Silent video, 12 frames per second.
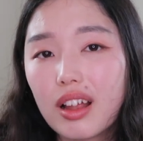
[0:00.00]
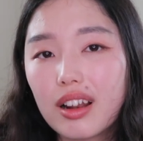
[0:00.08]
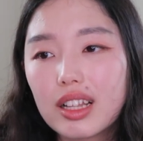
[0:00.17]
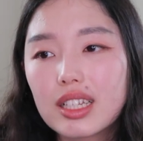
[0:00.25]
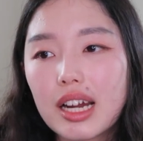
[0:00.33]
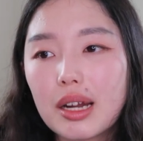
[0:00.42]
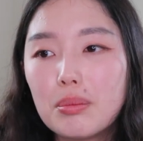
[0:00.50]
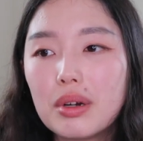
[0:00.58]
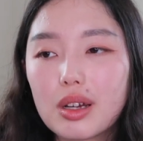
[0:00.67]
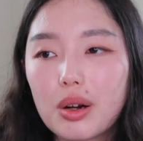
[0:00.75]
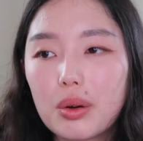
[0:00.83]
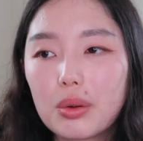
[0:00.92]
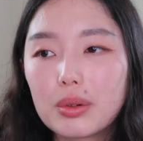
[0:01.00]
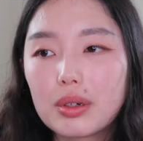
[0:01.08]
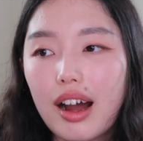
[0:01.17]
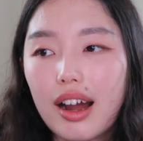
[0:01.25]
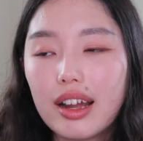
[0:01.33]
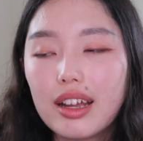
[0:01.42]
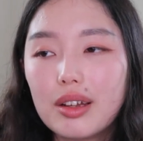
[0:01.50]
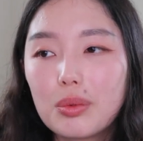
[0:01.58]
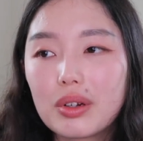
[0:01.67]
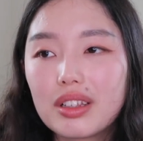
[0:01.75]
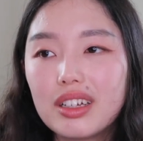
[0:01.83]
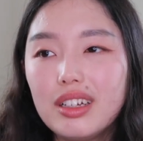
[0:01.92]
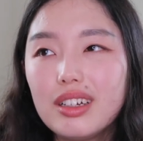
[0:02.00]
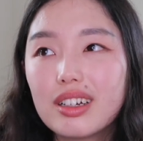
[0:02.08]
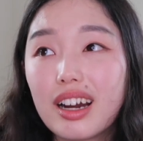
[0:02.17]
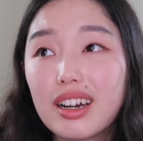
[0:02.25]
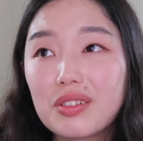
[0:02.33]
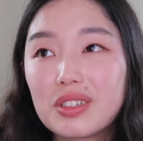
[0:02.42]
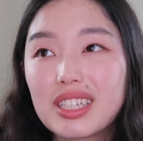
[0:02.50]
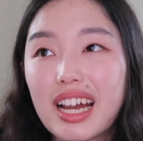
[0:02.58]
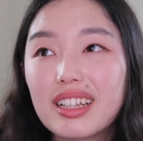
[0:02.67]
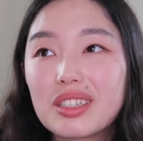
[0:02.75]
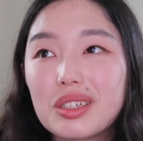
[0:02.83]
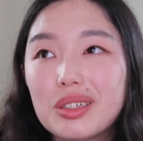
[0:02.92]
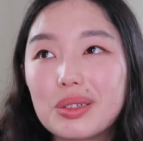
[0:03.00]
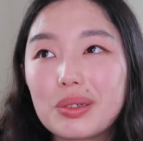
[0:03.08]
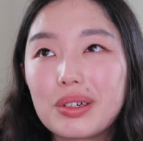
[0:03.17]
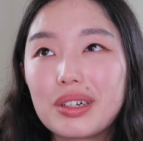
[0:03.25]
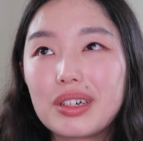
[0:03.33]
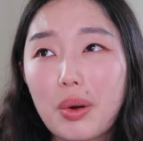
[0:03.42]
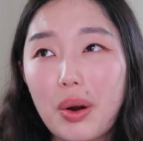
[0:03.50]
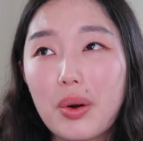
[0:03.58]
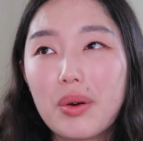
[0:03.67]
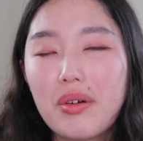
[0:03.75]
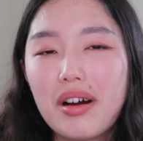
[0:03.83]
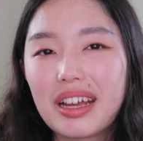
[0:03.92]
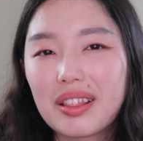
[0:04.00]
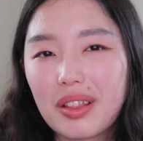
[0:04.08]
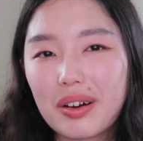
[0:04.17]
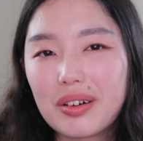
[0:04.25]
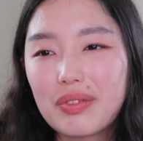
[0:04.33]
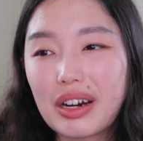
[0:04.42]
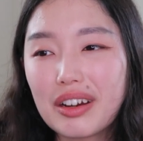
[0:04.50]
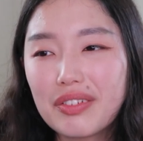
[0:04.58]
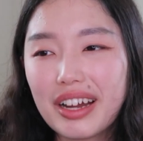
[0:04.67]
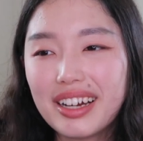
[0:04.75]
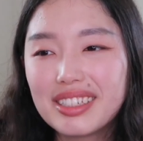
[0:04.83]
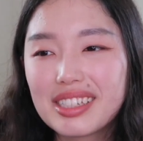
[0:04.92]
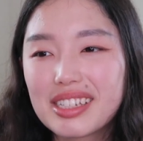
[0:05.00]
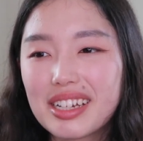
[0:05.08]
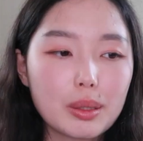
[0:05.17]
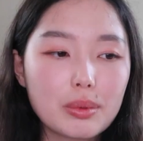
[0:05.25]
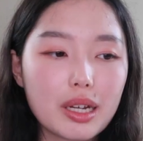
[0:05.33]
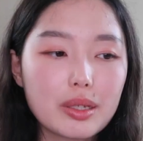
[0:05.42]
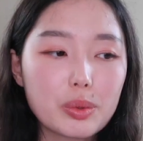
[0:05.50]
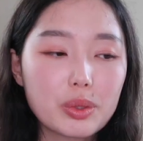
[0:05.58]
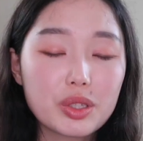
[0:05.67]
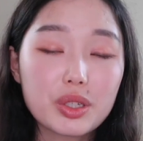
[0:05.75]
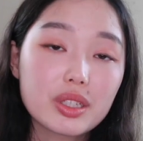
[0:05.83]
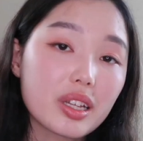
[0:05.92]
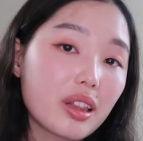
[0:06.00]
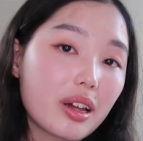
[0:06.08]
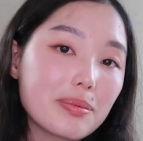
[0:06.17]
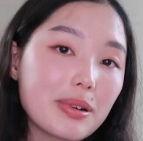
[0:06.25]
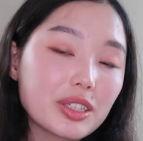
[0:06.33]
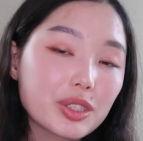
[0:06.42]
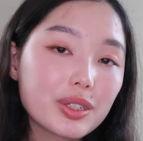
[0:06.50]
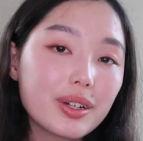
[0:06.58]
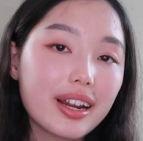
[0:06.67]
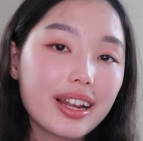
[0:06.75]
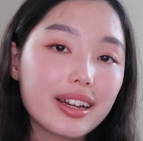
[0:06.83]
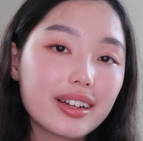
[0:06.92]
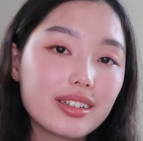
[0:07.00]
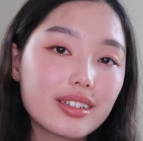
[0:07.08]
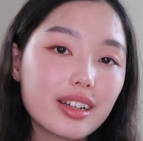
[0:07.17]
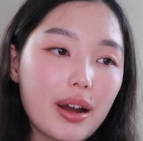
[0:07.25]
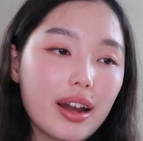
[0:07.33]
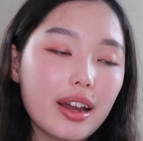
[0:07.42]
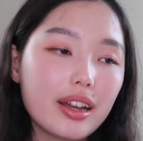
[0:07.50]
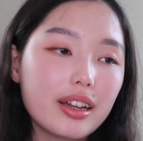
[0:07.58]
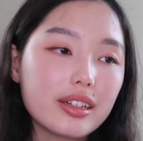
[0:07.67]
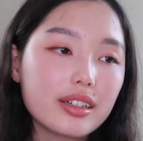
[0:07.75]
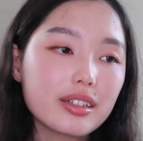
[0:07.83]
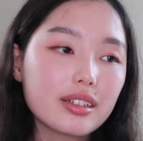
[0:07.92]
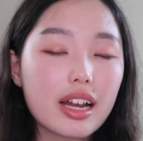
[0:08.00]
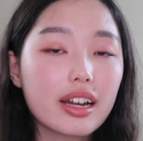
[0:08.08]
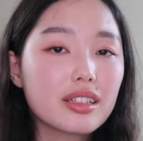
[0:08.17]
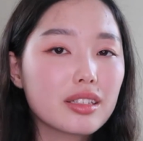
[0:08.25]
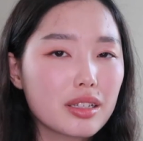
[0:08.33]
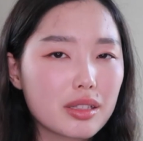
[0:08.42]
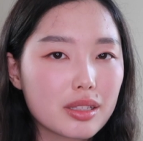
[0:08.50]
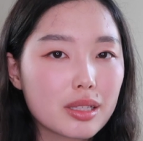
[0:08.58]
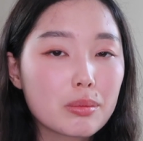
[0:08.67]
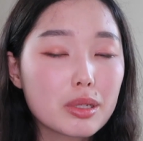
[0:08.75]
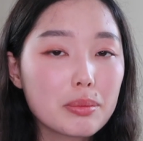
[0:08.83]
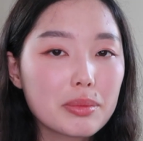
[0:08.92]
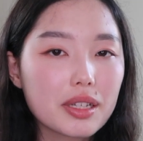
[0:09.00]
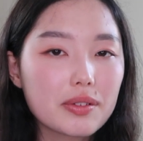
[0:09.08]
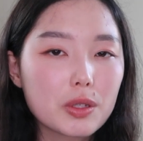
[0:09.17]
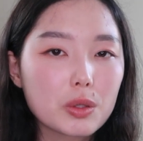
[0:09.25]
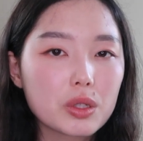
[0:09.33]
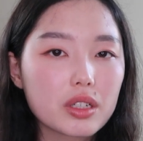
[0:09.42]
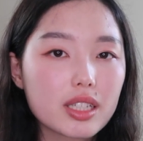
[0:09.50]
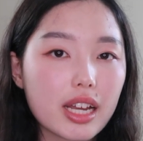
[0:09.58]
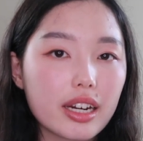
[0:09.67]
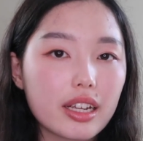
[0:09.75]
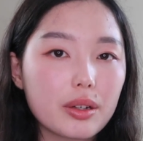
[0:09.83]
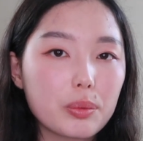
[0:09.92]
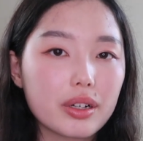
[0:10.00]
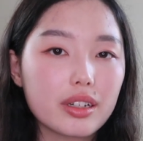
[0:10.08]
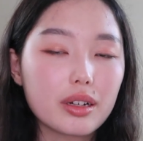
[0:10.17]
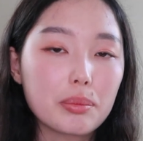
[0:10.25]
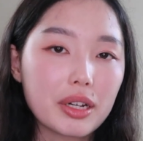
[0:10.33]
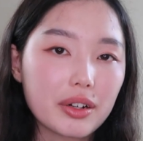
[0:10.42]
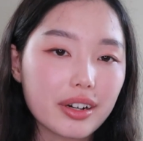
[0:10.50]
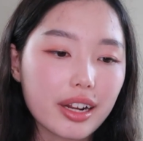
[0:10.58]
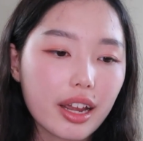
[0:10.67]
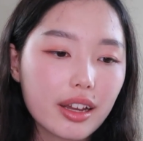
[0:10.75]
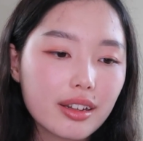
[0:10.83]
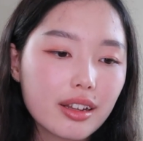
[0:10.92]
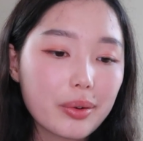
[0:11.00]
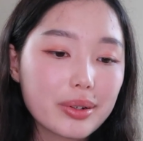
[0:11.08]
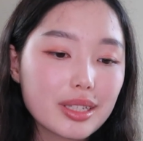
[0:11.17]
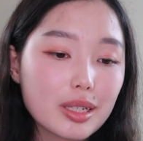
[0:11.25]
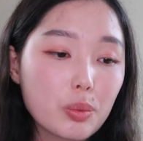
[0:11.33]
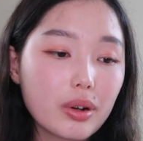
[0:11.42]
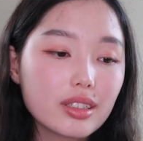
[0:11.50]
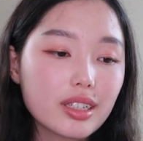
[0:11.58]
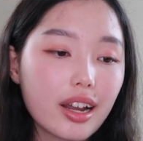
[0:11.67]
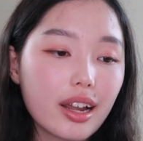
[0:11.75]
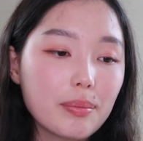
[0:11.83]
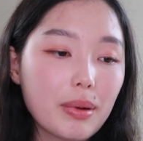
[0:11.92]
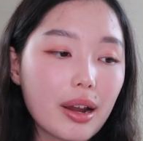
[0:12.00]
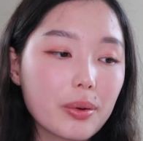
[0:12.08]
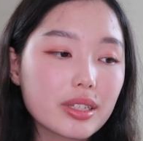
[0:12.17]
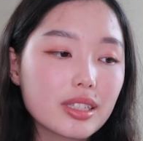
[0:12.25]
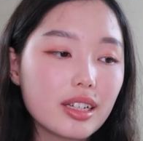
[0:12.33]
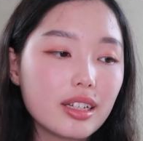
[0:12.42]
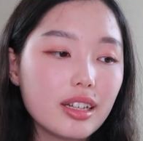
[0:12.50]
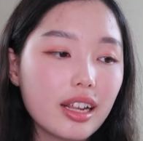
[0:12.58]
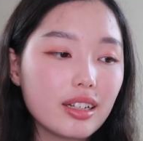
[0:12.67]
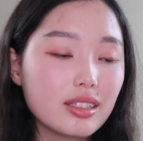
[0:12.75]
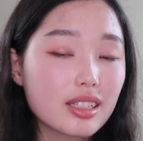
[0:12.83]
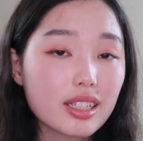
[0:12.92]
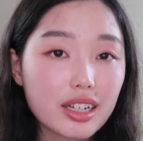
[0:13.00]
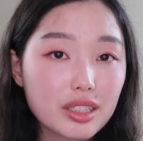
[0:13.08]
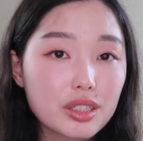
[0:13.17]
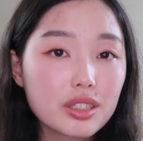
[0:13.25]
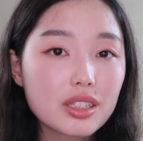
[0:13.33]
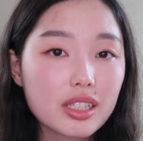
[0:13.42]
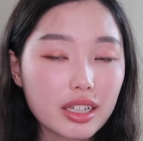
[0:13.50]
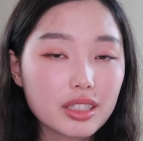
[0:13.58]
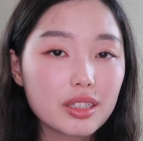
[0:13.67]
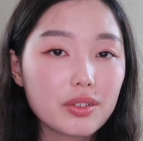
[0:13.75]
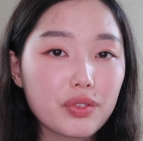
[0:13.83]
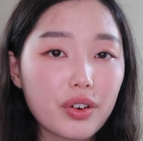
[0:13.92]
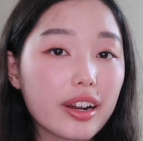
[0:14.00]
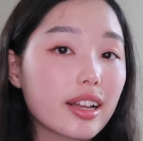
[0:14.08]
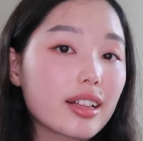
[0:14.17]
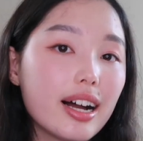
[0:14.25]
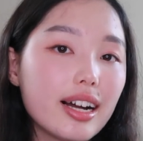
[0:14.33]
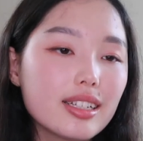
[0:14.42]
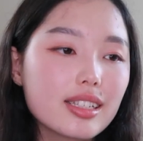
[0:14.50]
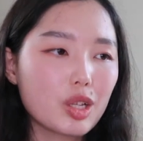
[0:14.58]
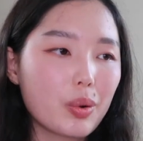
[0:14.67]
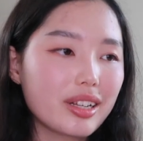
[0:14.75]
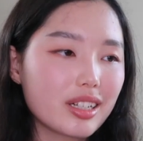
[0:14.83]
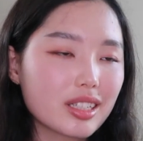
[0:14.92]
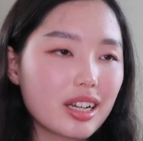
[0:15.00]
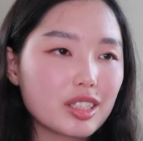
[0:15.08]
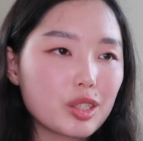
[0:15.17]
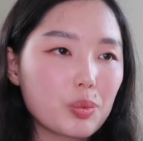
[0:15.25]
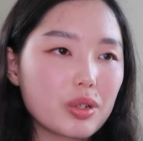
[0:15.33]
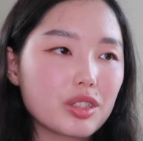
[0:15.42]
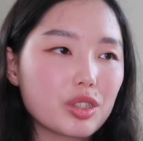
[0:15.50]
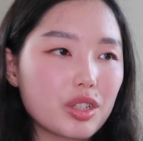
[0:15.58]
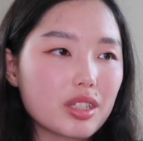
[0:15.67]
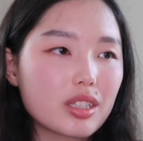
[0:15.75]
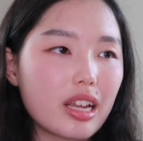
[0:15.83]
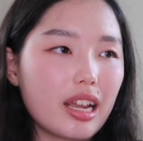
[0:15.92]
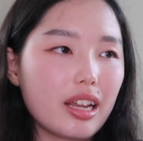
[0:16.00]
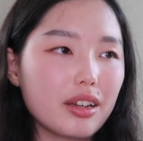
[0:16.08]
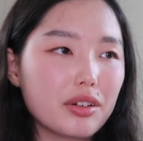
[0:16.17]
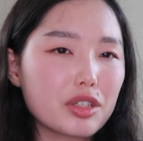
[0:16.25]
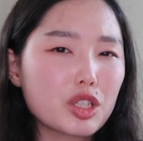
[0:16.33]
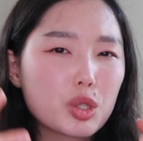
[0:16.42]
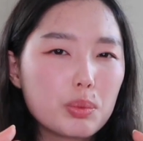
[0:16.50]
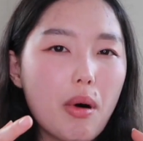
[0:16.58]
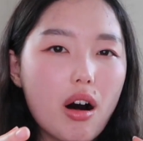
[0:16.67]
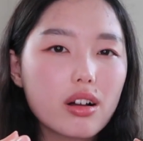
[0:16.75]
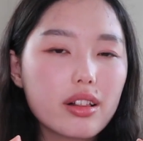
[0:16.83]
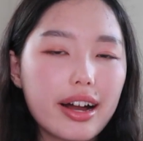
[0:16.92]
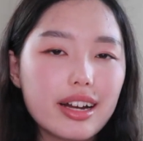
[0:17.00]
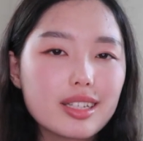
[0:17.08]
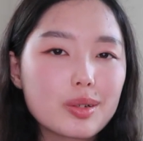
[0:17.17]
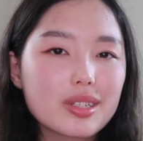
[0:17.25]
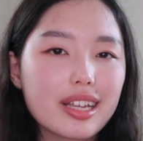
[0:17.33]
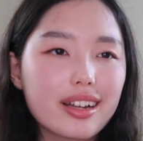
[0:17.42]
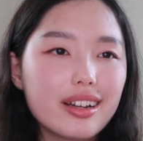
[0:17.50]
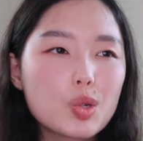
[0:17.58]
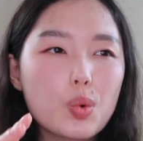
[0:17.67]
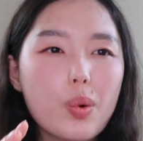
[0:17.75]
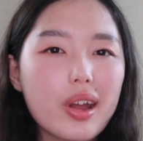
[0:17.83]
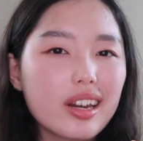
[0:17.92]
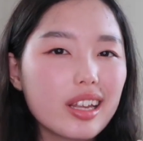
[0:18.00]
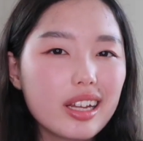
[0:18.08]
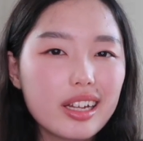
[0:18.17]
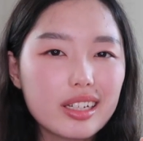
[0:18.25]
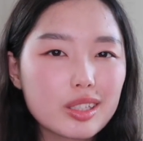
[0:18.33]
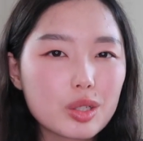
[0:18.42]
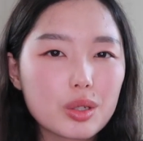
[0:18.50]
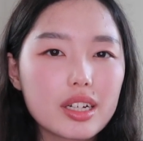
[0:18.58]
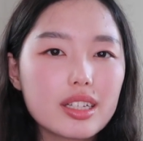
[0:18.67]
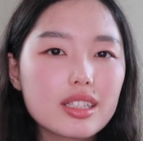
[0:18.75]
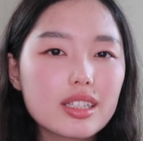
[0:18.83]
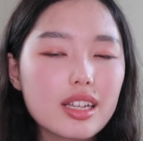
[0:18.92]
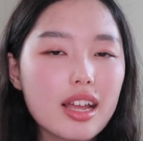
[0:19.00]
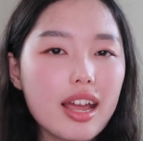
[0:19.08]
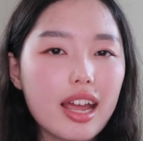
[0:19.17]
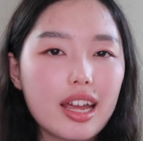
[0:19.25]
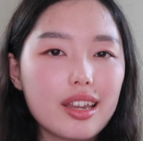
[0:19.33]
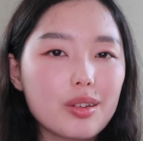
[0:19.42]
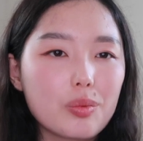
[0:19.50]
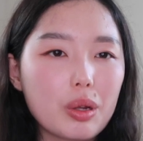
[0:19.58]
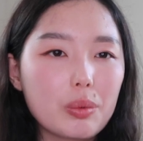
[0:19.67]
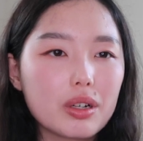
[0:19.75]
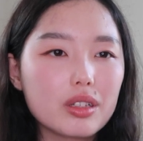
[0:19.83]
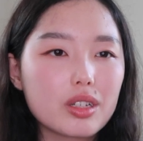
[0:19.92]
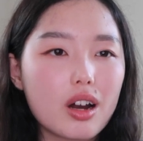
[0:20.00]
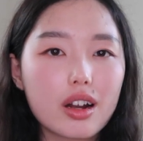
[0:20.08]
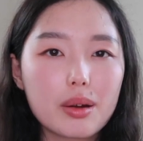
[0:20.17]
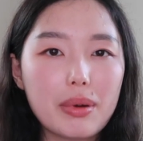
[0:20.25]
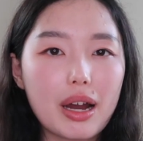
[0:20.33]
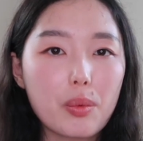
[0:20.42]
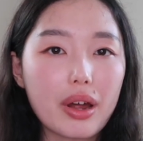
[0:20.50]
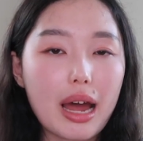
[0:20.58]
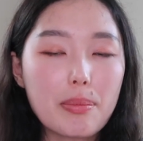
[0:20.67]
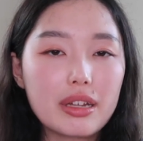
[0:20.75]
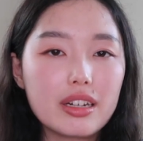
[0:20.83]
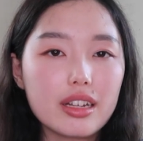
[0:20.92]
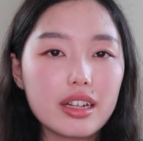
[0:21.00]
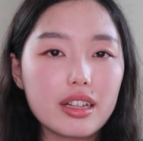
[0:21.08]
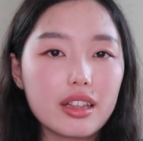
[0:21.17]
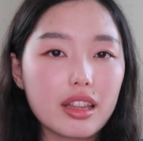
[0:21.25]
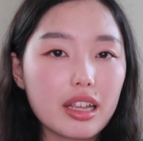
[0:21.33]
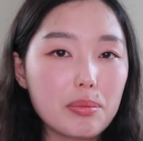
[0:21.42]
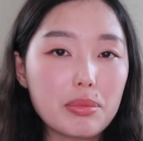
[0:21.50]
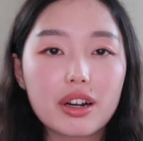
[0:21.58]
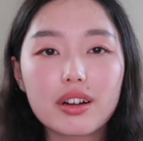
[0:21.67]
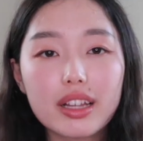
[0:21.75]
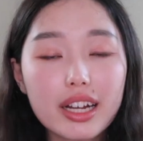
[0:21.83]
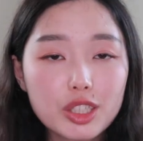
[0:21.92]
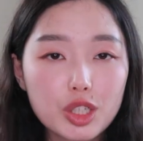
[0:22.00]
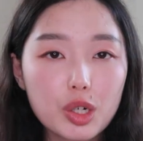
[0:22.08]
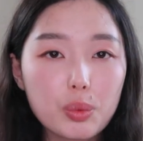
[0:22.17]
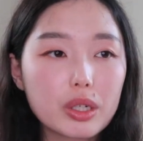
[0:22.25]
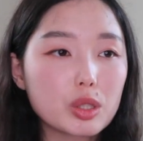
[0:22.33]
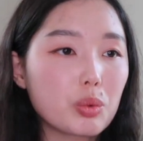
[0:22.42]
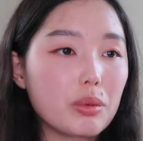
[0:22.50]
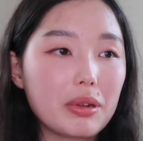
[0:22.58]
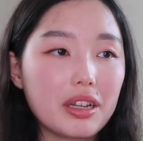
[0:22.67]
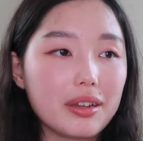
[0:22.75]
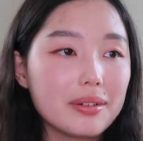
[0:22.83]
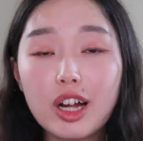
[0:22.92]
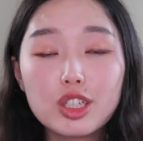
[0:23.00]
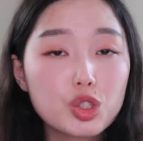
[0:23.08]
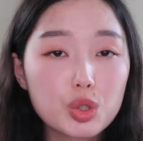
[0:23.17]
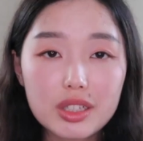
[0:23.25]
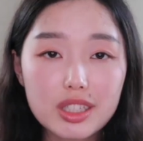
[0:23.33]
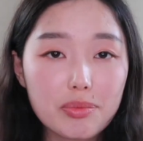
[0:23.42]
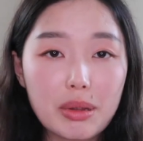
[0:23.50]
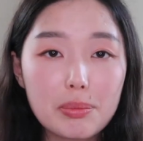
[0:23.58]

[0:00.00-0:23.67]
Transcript: a lot of the time. So I really kind of just had to grow and learn very fast. Sometimes it was just a lot of pressure and my signs and symptoms of social anxiety would appear again. There was this one time I was in a discussion section for a class. So a discussion was just a small class. It was like twenty students and we would talk about what happened in the bigger lecture, which would be hundreds of